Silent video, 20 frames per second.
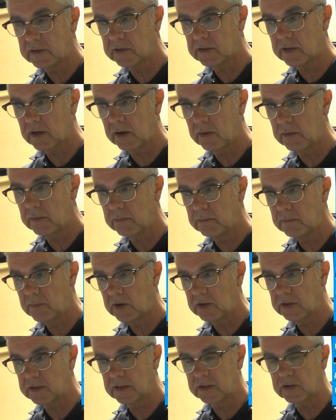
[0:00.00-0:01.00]
so
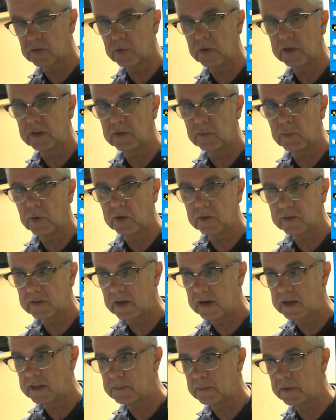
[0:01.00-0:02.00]
mine says 21
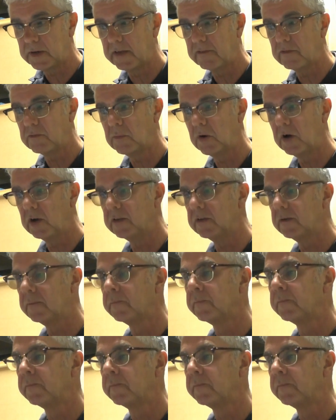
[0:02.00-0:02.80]
days, but never mind.